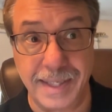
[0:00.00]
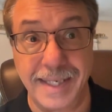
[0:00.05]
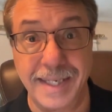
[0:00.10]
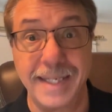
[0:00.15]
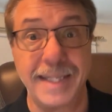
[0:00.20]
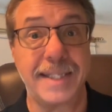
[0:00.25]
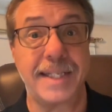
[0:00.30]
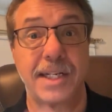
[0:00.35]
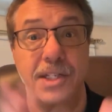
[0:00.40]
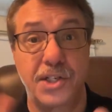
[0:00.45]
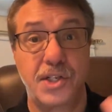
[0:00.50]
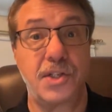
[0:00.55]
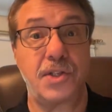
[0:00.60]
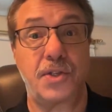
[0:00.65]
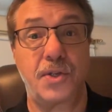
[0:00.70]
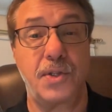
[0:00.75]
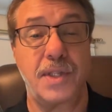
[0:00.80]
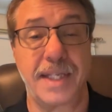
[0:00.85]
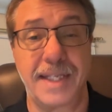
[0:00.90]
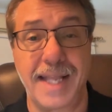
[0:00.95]
And in addition
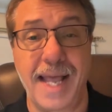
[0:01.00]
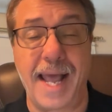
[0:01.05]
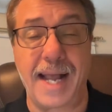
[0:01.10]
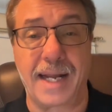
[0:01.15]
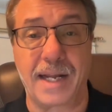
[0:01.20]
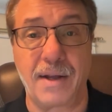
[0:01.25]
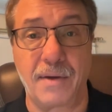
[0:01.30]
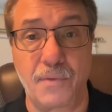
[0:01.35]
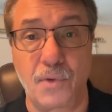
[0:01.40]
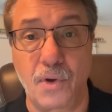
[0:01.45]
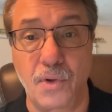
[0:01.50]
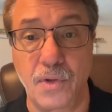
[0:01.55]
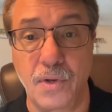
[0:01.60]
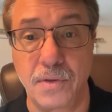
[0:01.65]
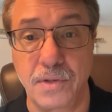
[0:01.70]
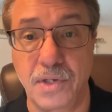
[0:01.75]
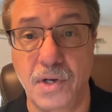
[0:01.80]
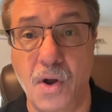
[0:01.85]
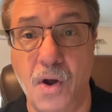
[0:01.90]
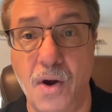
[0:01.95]
to the deck of all
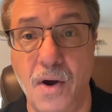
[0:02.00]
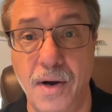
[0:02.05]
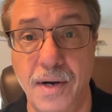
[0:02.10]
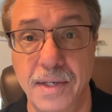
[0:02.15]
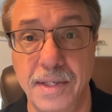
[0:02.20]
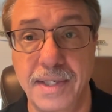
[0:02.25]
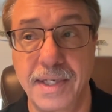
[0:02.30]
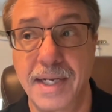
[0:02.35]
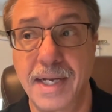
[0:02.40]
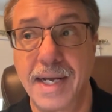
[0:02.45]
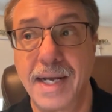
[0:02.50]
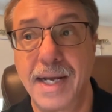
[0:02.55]
those cards,